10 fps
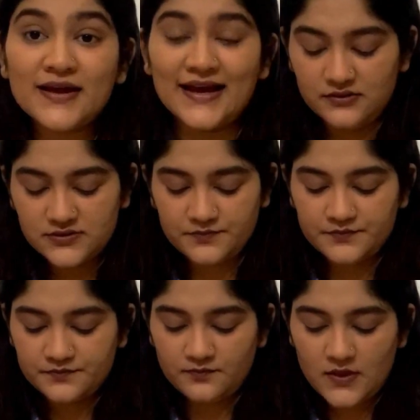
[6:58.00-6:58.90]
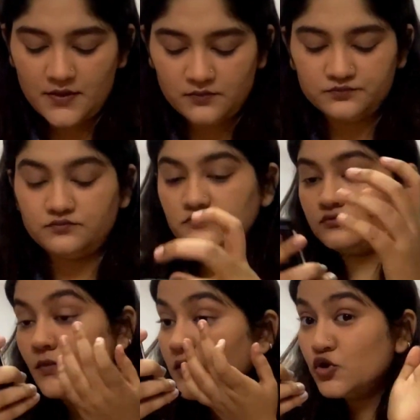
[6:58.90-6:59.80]
my eyelids.
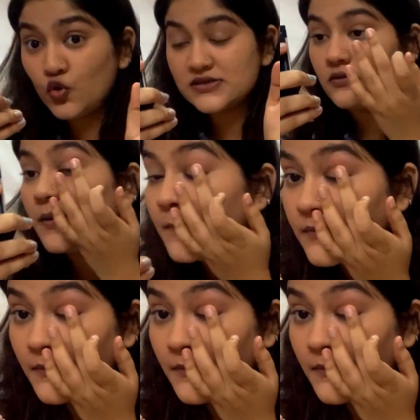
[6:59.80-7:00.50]
Thoda sa only.